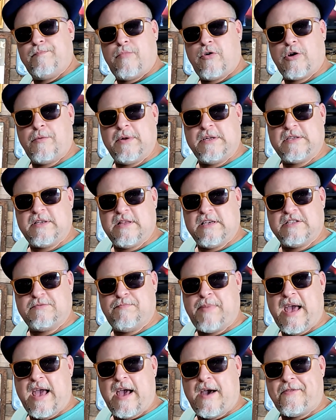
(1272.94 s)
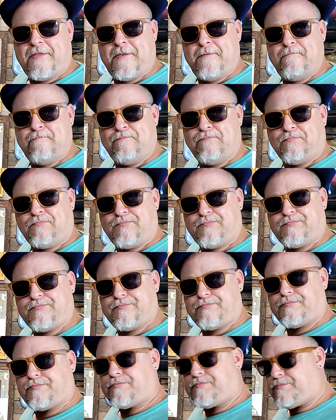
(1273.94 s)
put them into this bath
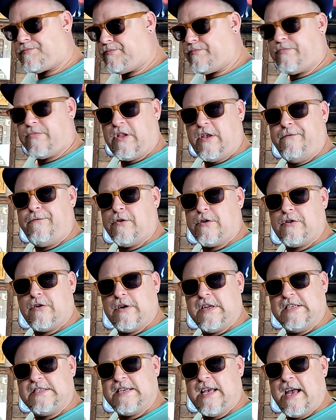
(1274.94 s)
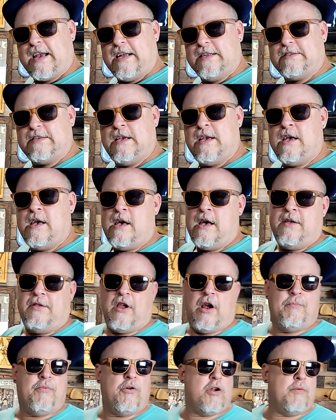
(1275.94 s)
for 30 seconds. Then
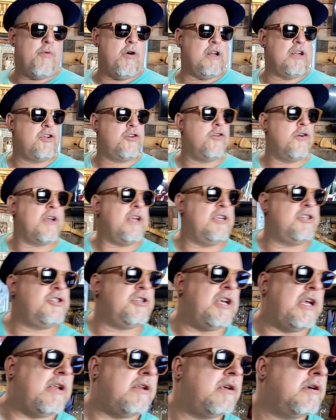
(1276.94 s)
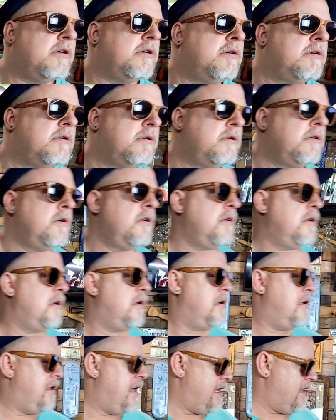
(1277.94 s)
I'll put them on a cookie sheet
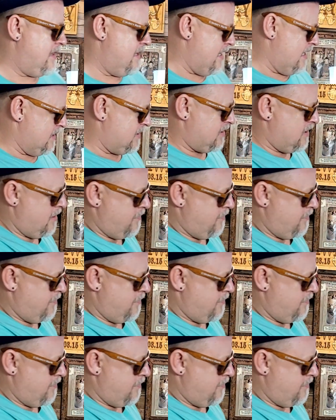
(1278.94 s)
like this,